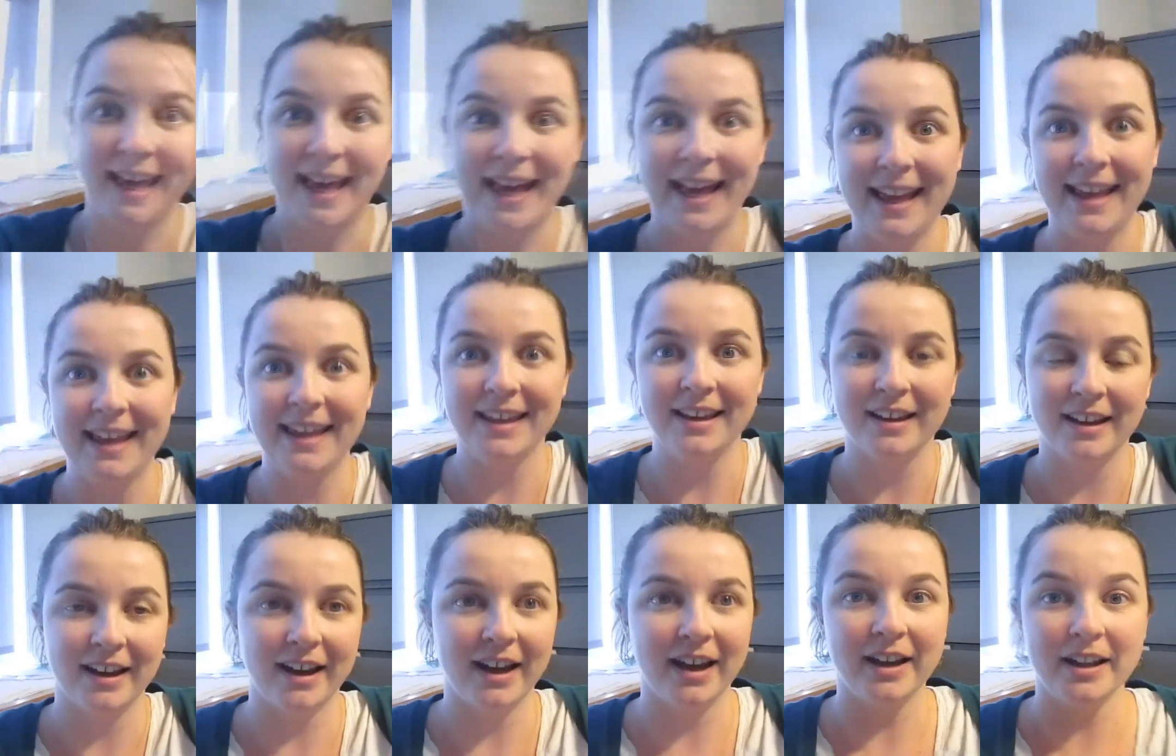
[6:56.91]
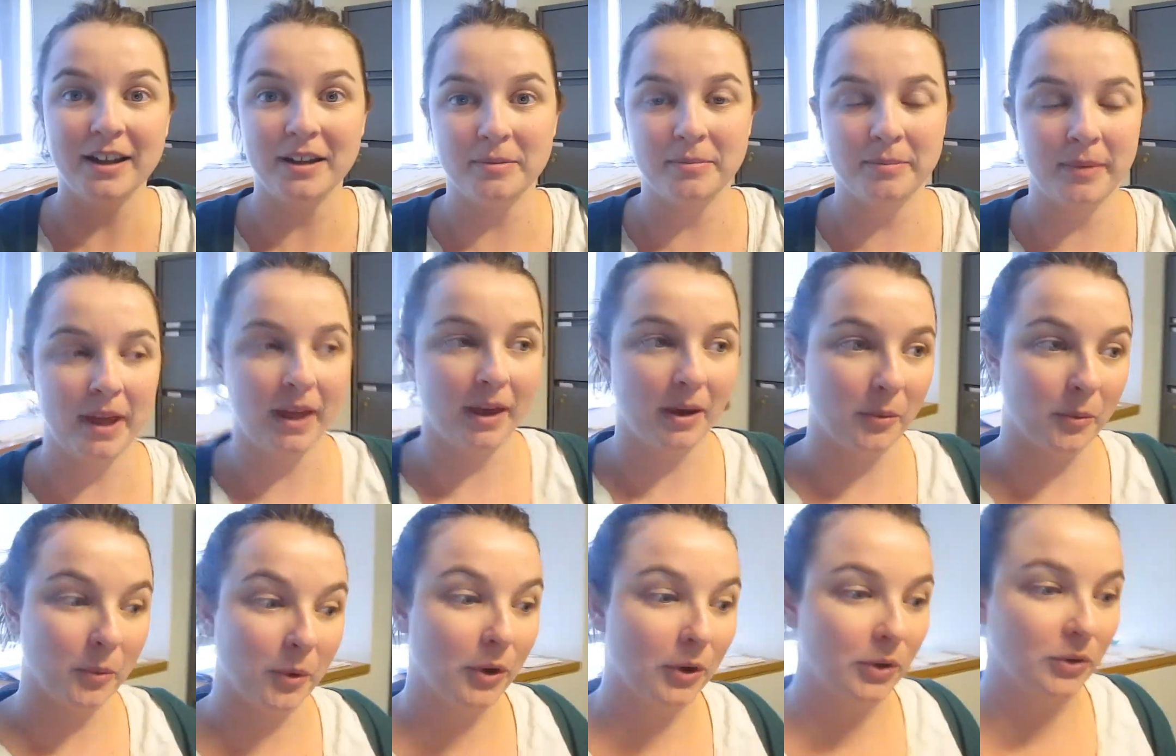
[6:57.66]
Hey, I am
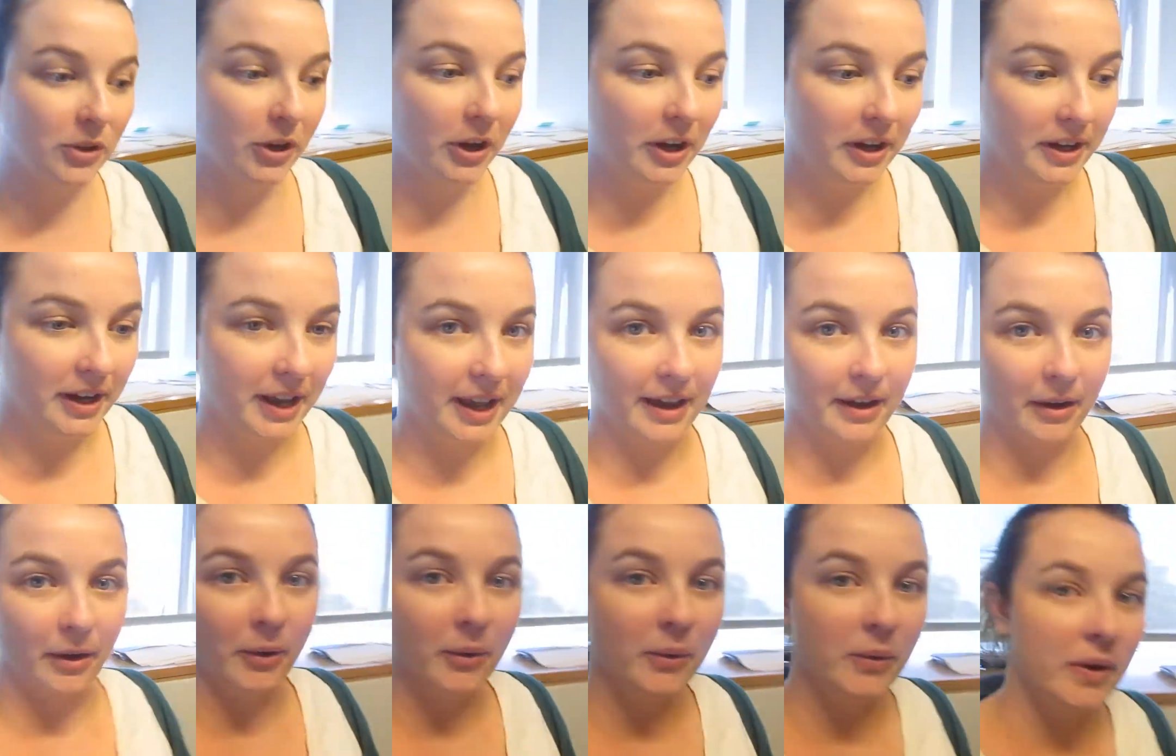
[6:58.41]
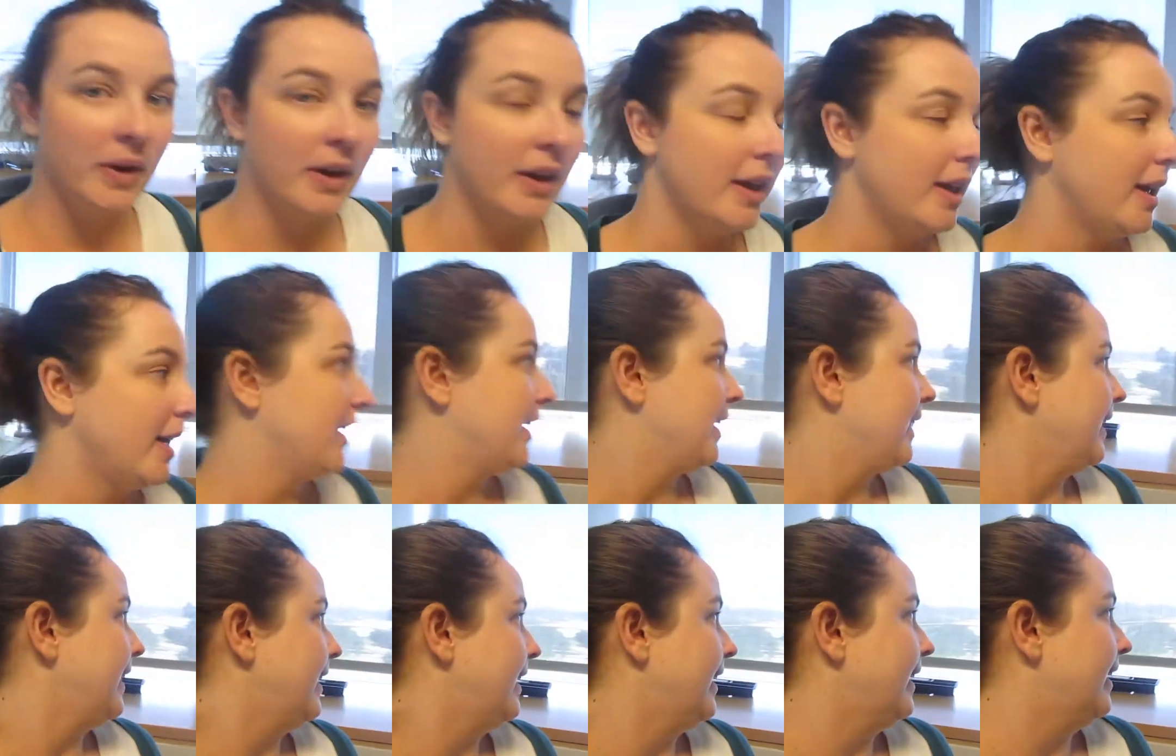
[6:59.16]
at work right now,
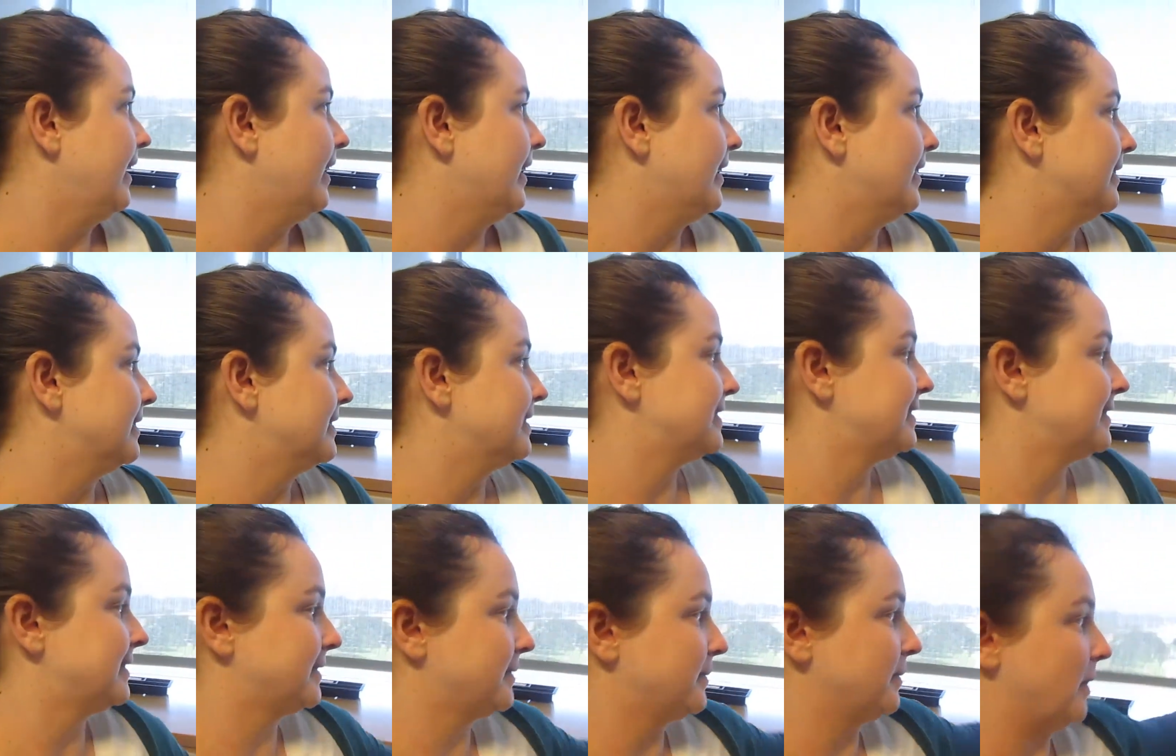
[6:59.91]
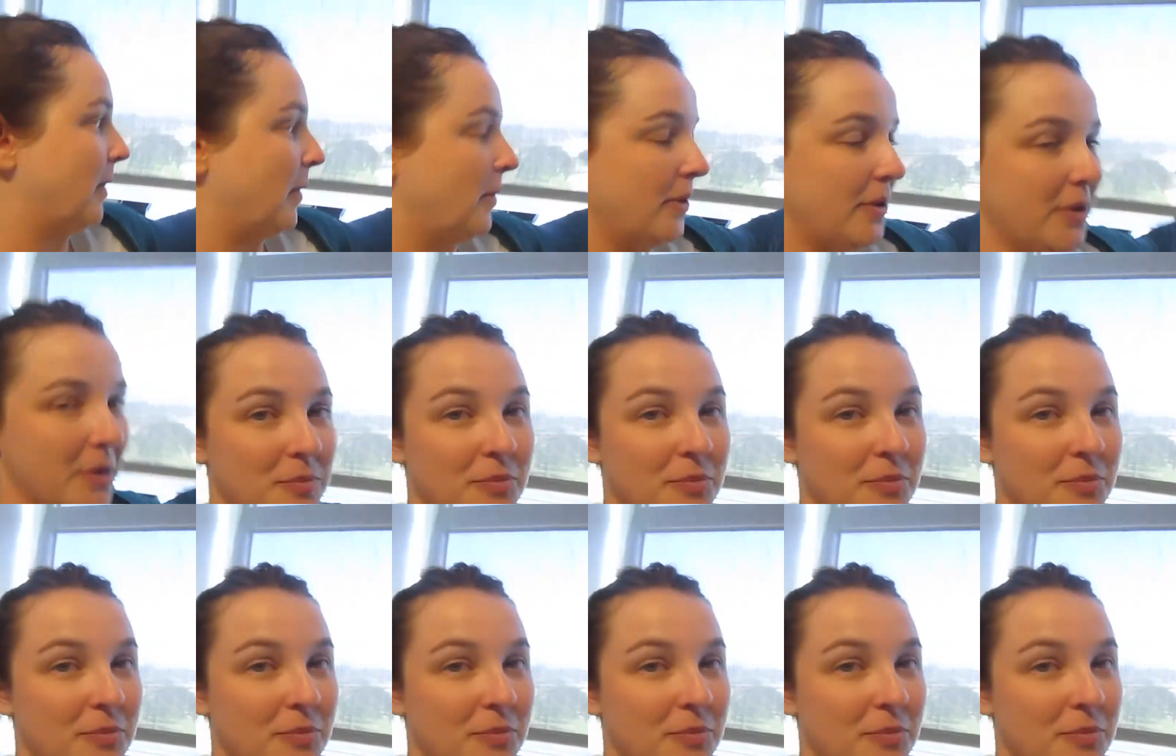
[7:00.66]
and well, you